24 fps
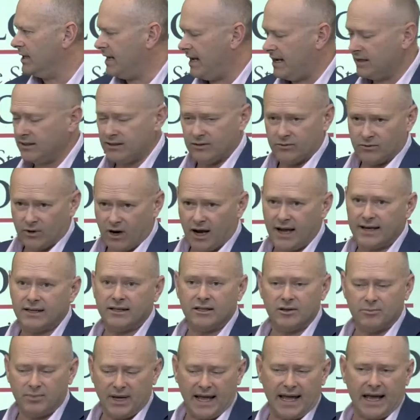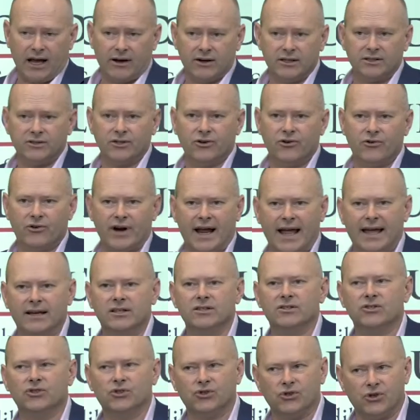has the right and the power to
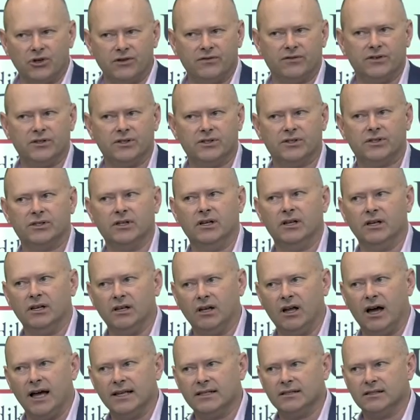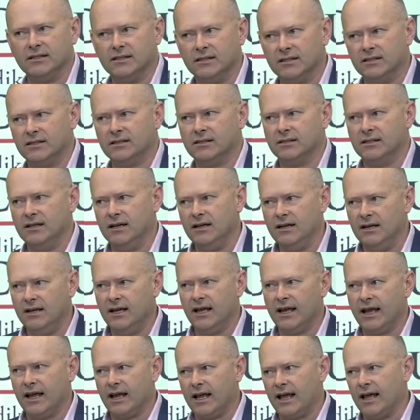grant surface license
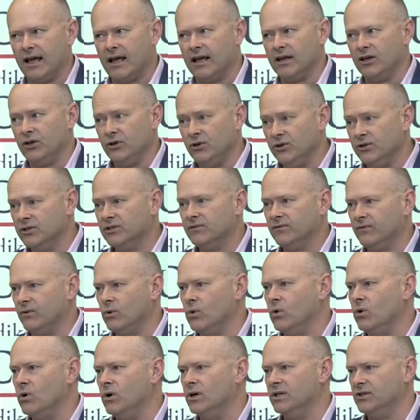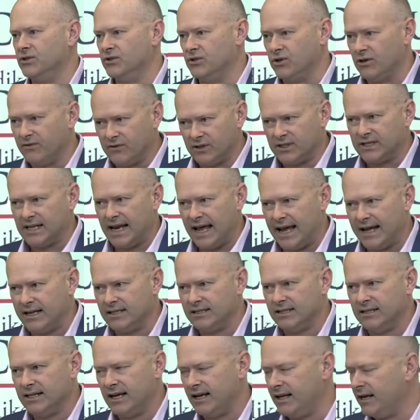uh, use for surface
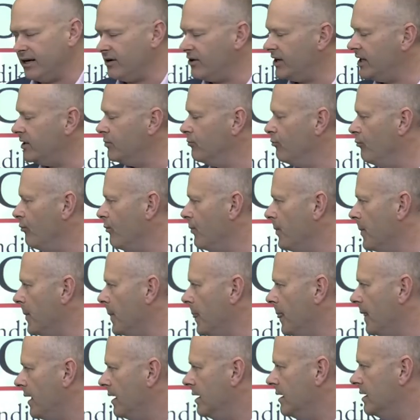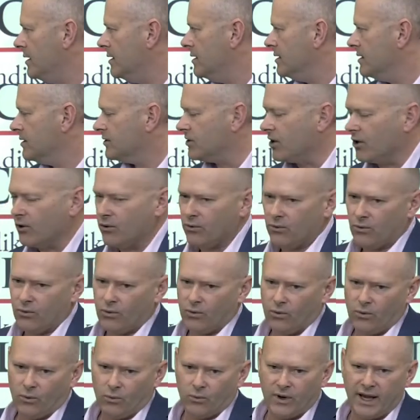lands in that area. So
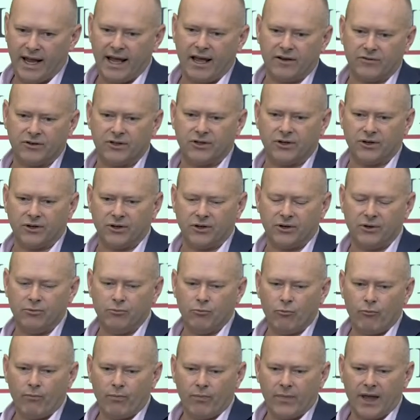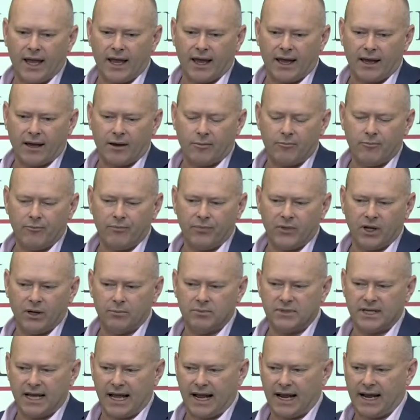we have to um,
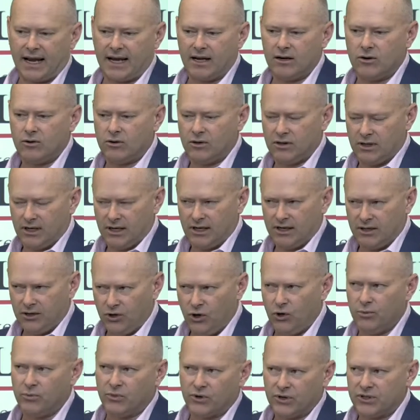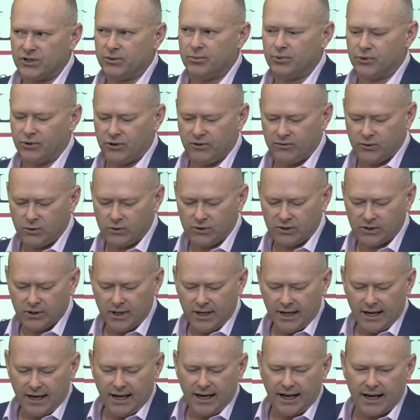obtain numerous approvals.
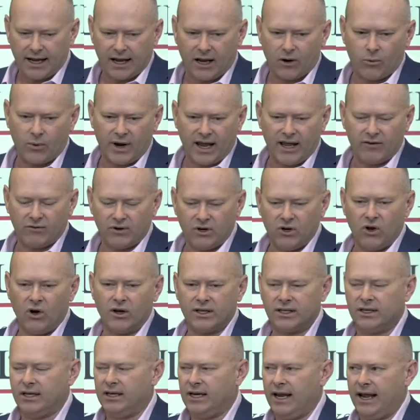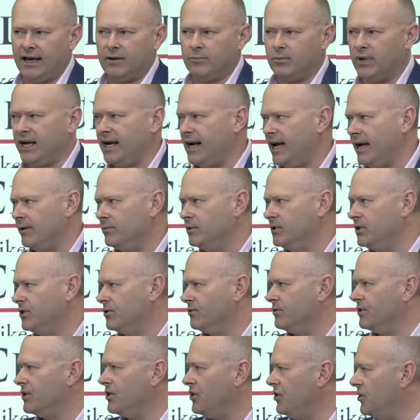Uh, we have not yet been able to
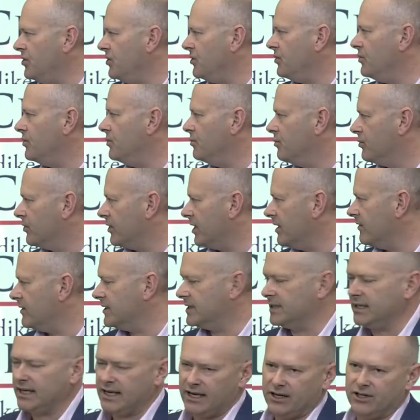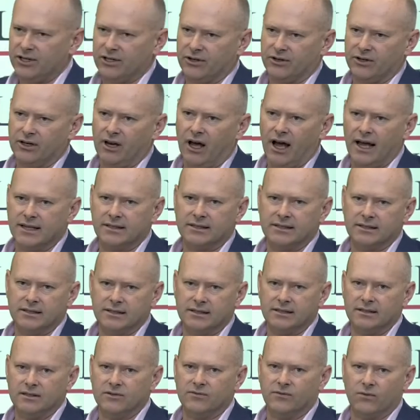renew previously issued
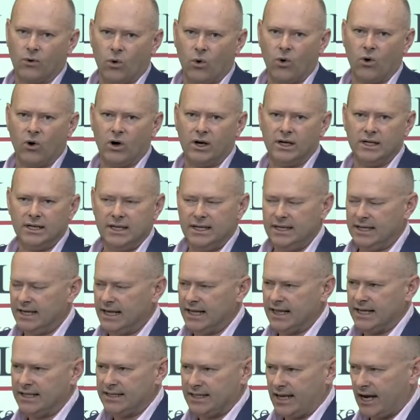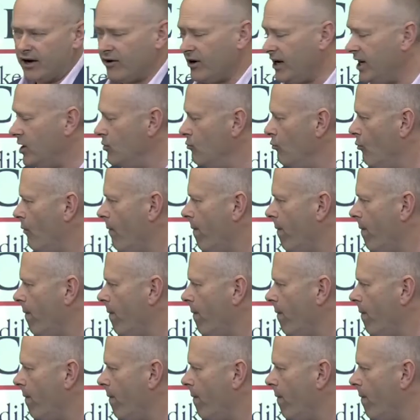licences for this area.